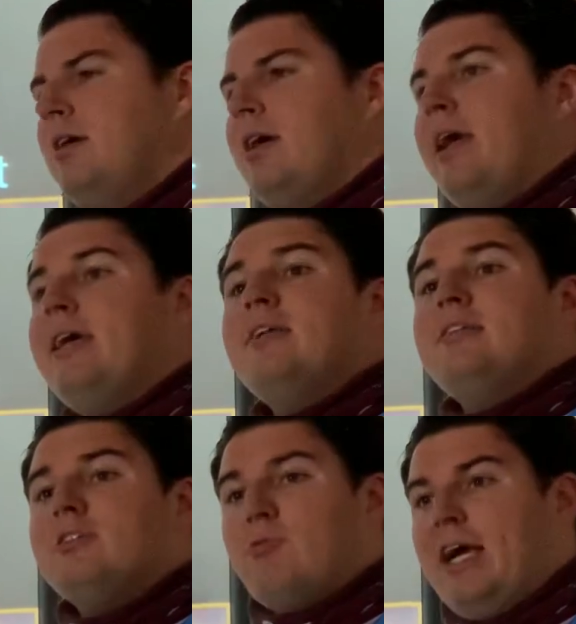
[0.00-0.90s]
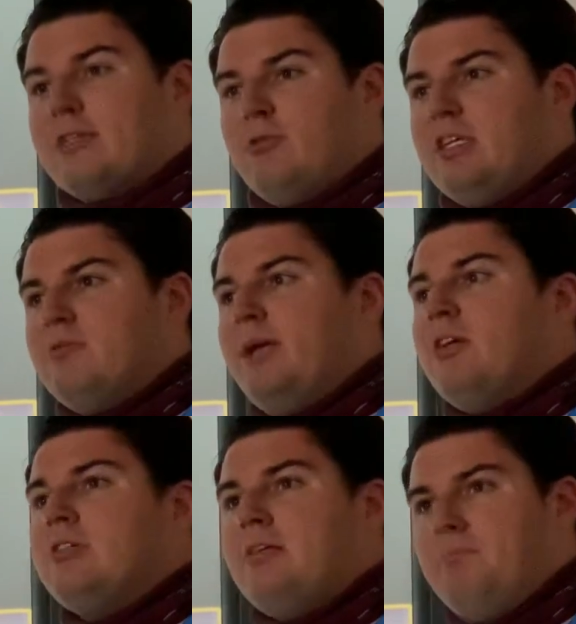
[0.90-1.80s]
and his wax wings
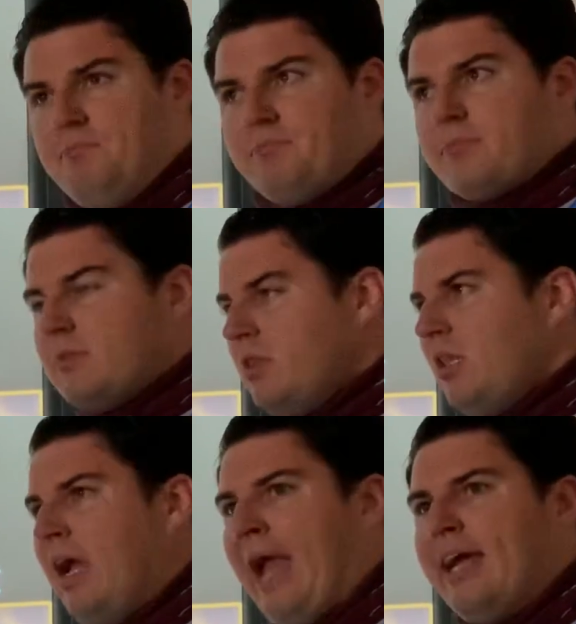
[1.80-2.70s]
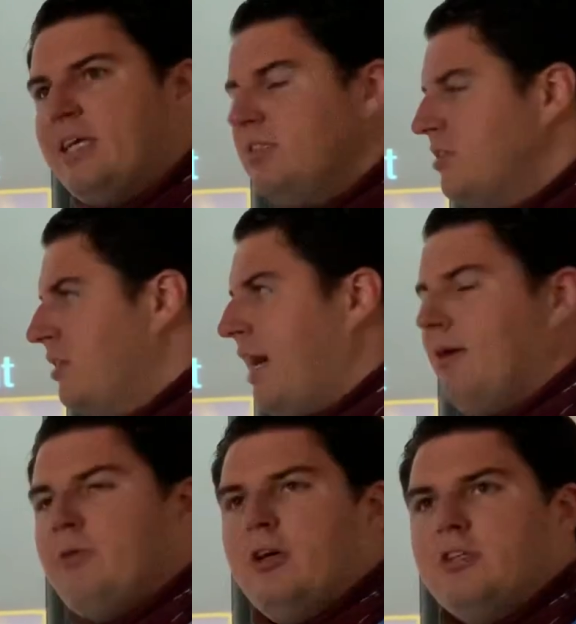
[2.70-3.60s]
melted, and
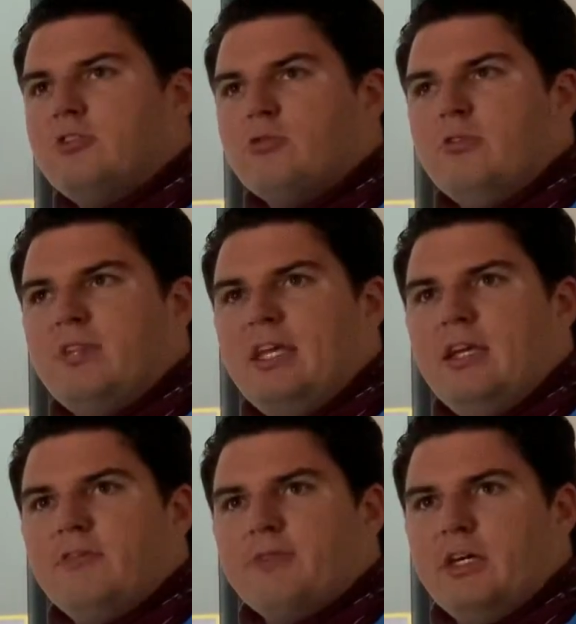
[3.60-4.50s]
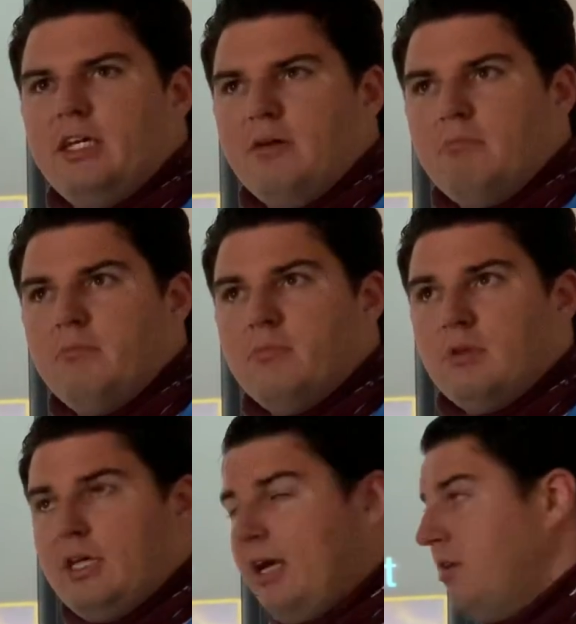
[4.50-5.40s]
that was sort of the end for him.
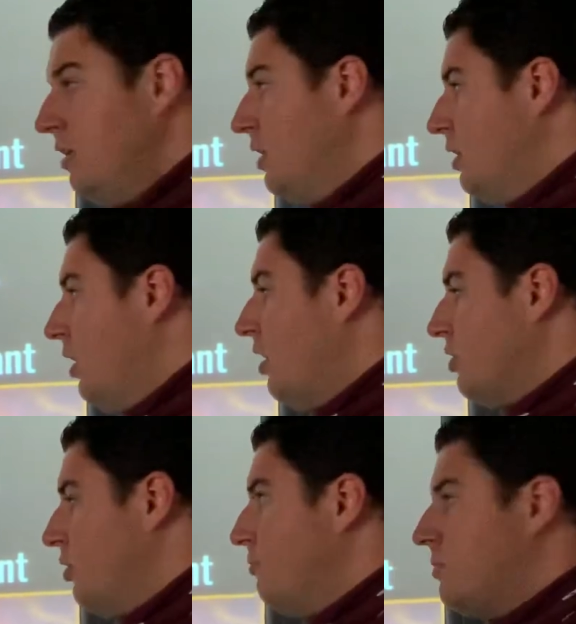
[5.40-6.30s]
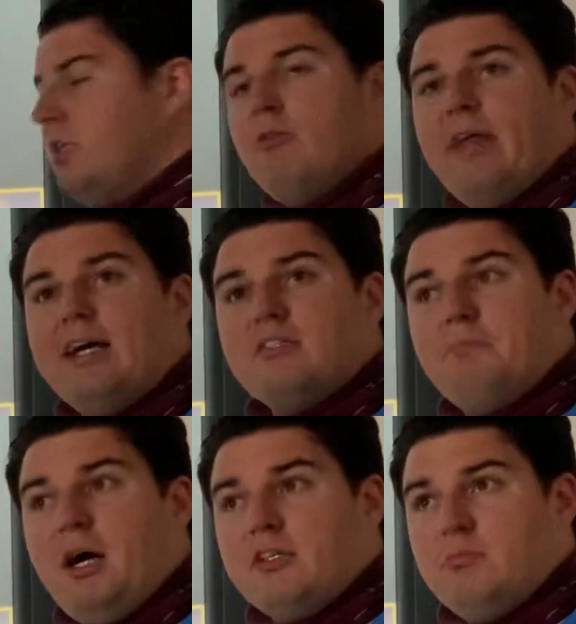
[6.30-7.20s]
Okay, not good. So that's a
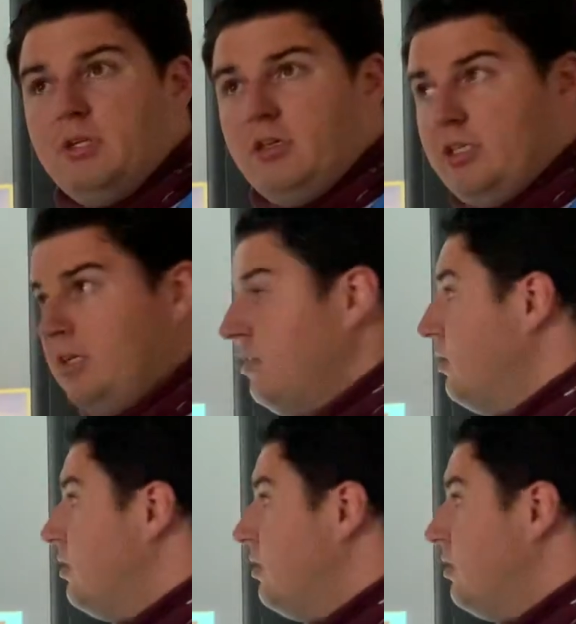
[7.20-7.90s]
possibility.